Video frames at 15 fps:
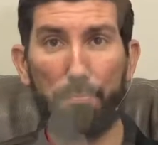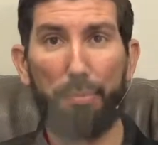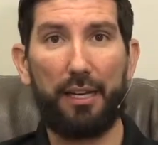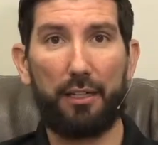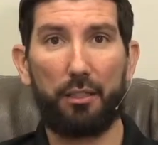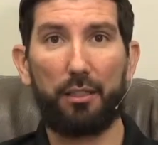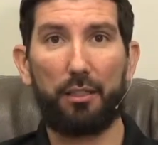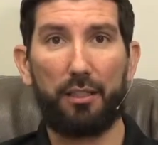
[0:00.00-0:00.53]

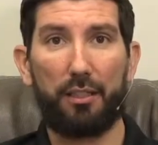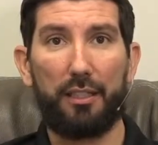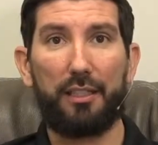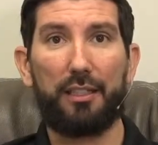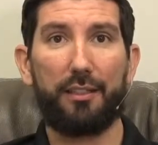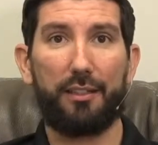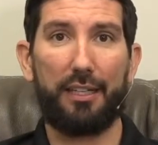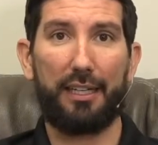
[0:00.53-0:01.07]
better
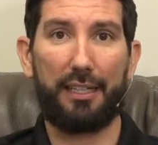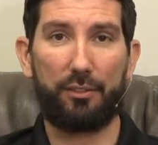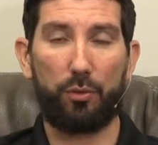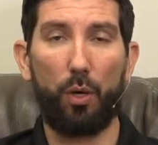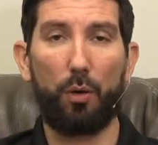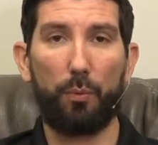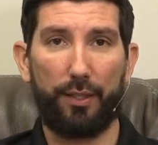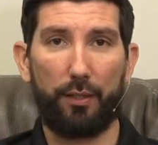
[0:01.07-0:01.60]
than a
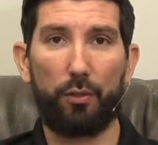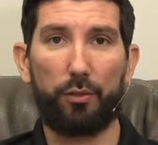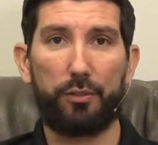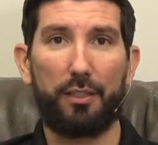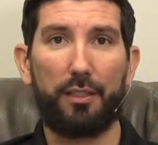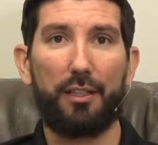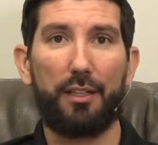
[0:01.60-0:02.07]
12-week-old.